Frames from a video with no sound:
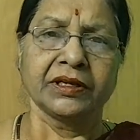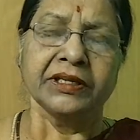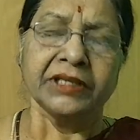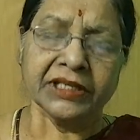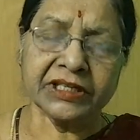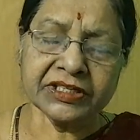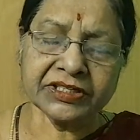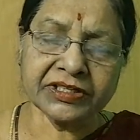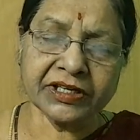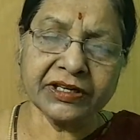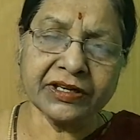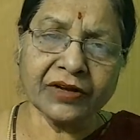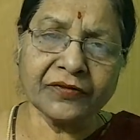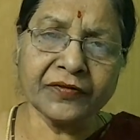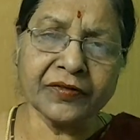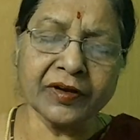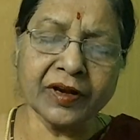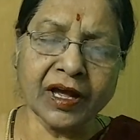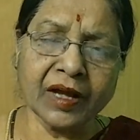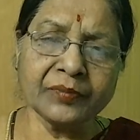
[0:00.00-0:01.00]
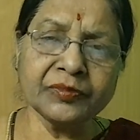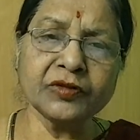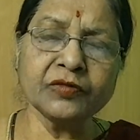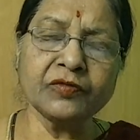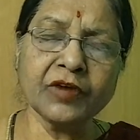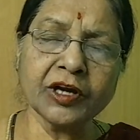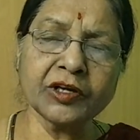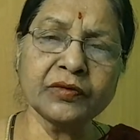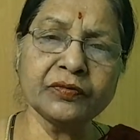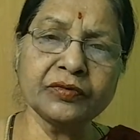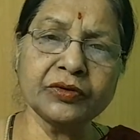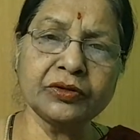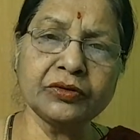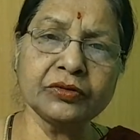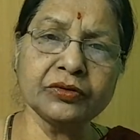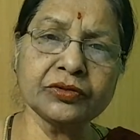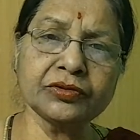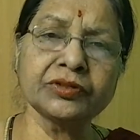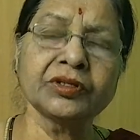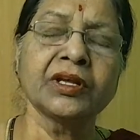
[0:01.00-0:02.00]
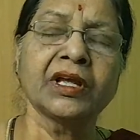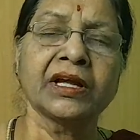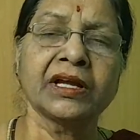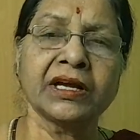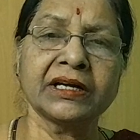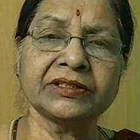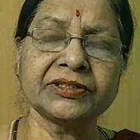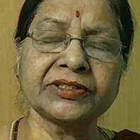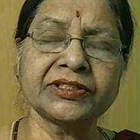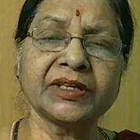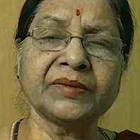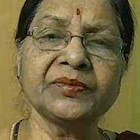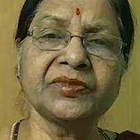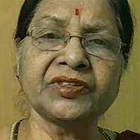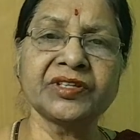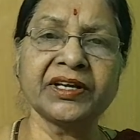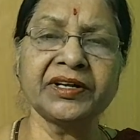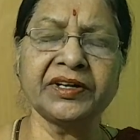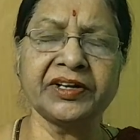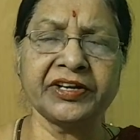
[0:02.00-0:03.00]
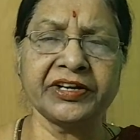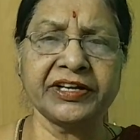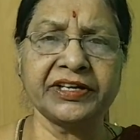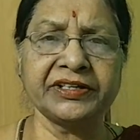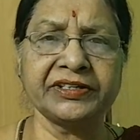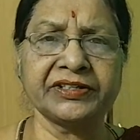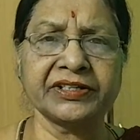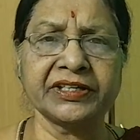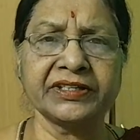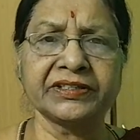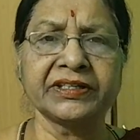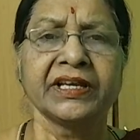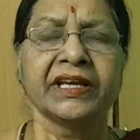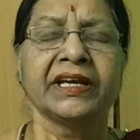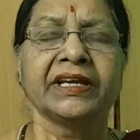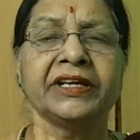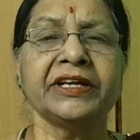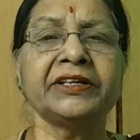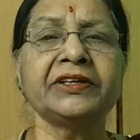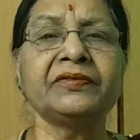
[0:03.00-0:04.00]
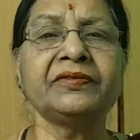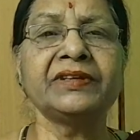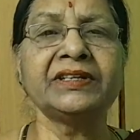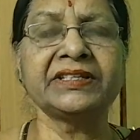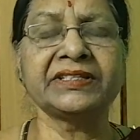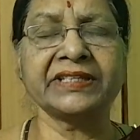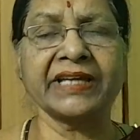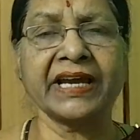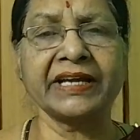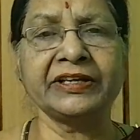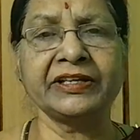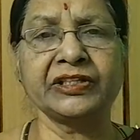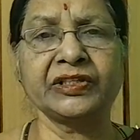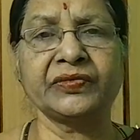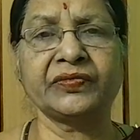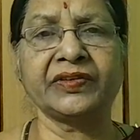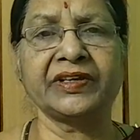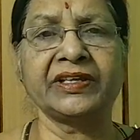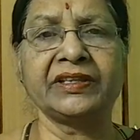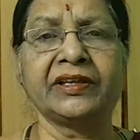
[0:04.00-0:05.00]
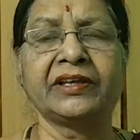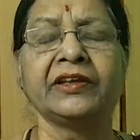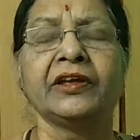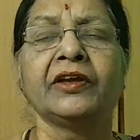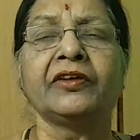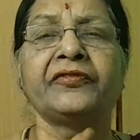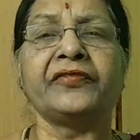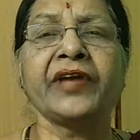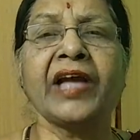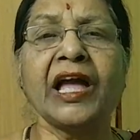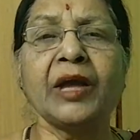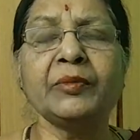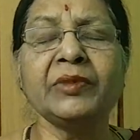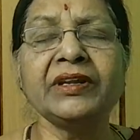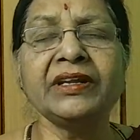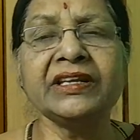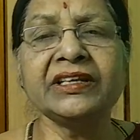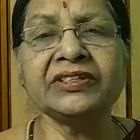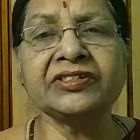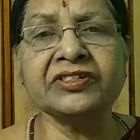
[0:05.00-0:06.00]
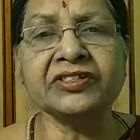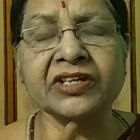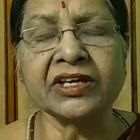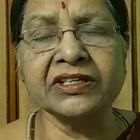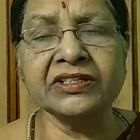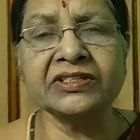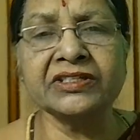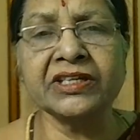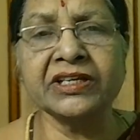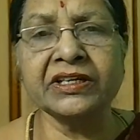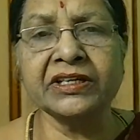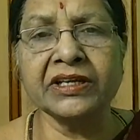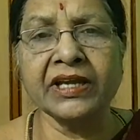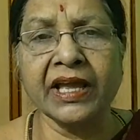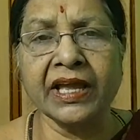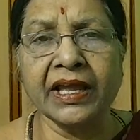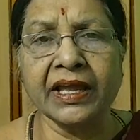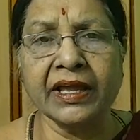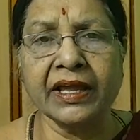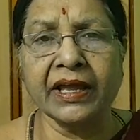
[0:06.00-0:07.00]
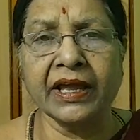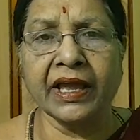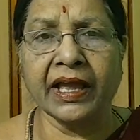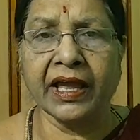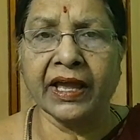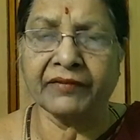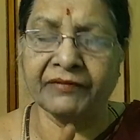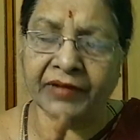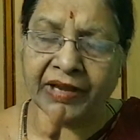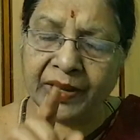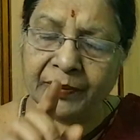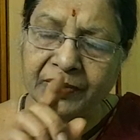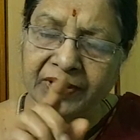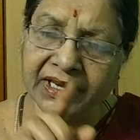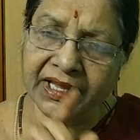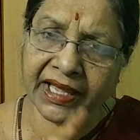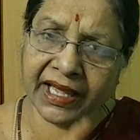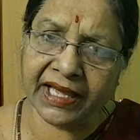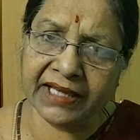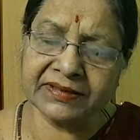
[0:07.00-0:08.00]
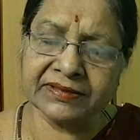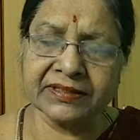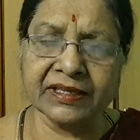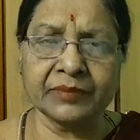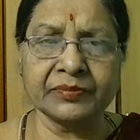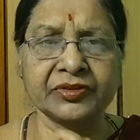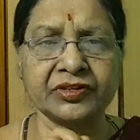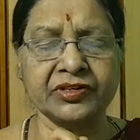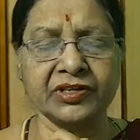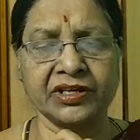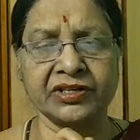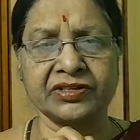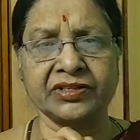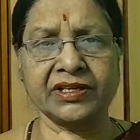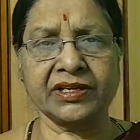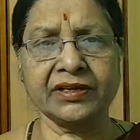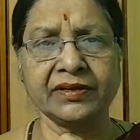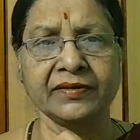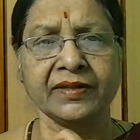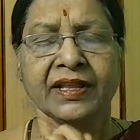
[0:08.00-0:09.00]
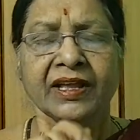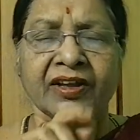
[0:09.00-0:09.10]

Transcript: Instead of norms, what we use? Customs and traditions. It will satisfy. Family structure, family has some structure.